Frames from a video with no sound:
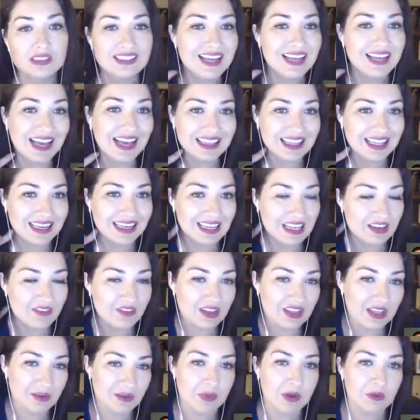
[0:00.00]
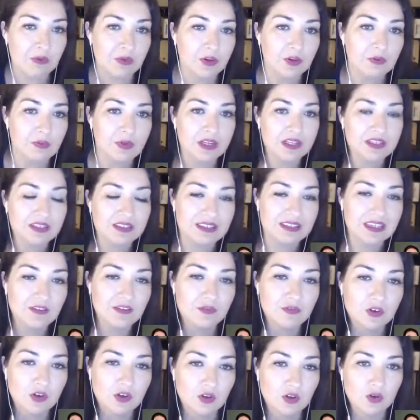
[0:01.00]
not that even that people are being
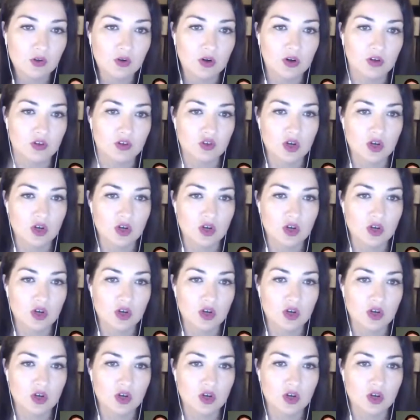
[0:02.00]
deceitful or